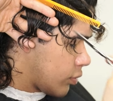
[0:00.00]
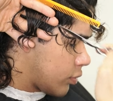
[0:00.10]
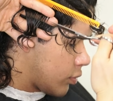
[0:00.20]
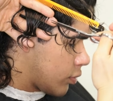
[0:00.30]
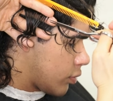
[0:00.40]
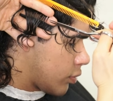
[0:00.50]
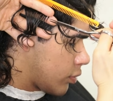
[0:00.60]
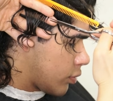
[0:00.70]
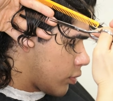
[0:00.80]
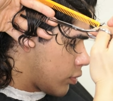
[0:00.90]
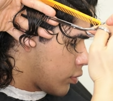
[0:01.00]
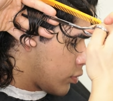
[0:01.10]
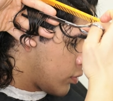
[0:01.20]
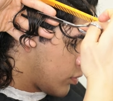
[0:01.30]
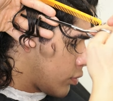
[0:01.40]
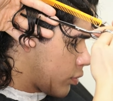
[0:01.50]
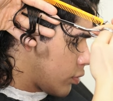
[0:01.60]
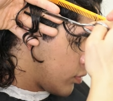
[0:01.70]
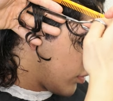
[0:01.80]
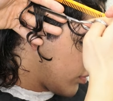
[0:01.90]

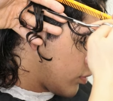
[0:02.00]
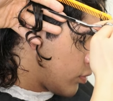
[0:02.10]
[no speech]